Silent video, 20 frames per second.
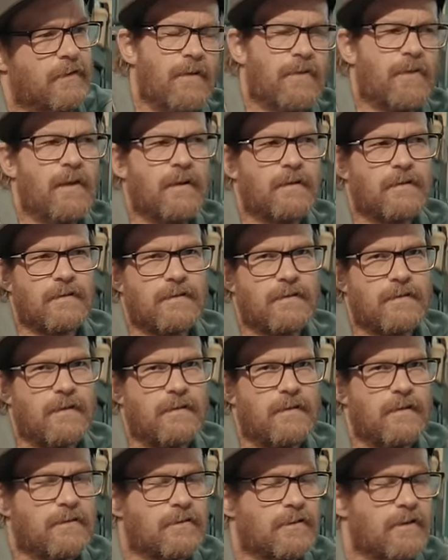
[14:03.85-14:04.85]
I think the
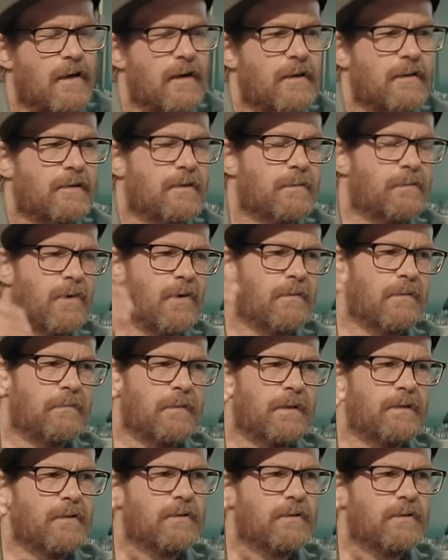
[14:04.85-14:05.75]
sticking slide is the problem.